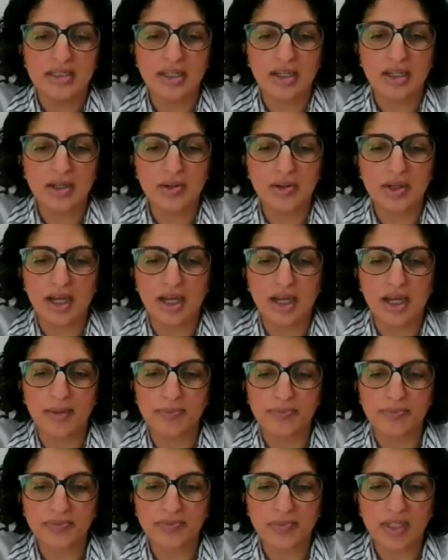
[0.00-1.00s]
So
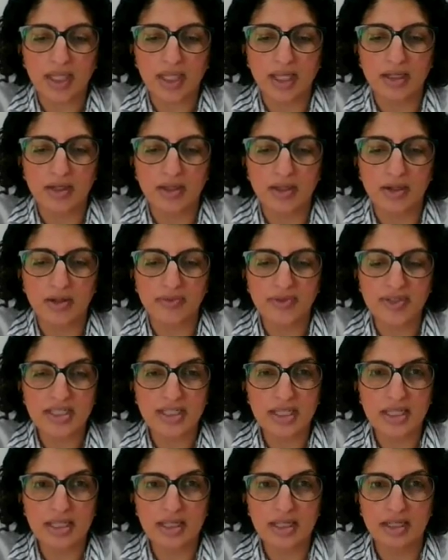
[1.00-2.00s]

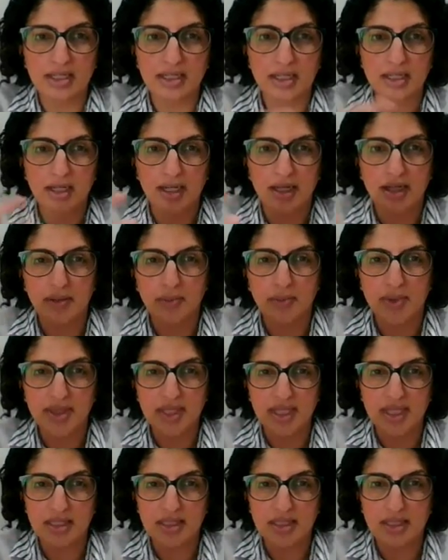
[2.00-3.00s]
obviously,
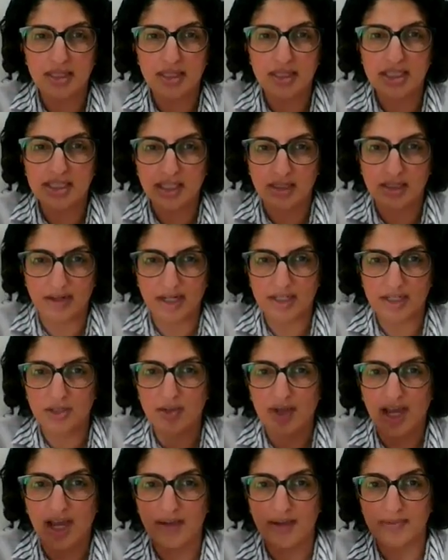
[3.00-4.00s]
within
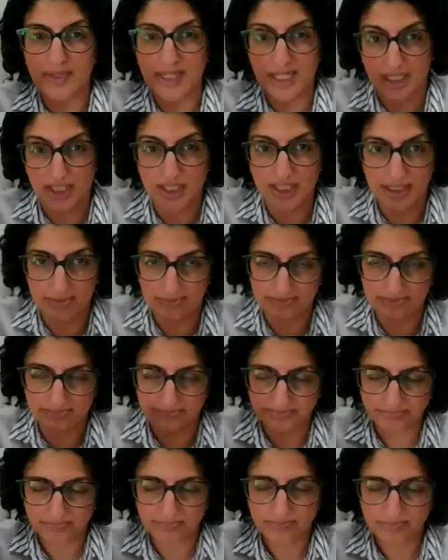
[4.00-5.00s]
cigarettes, you have nicotine.
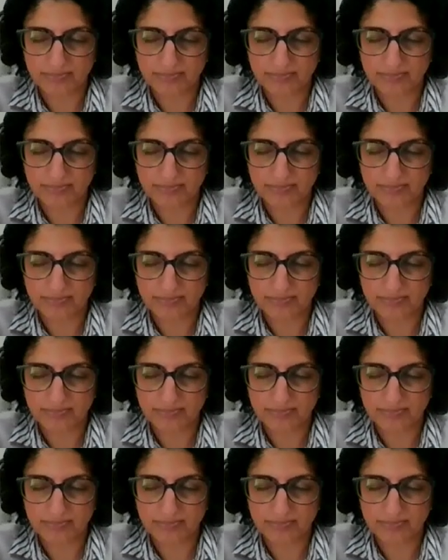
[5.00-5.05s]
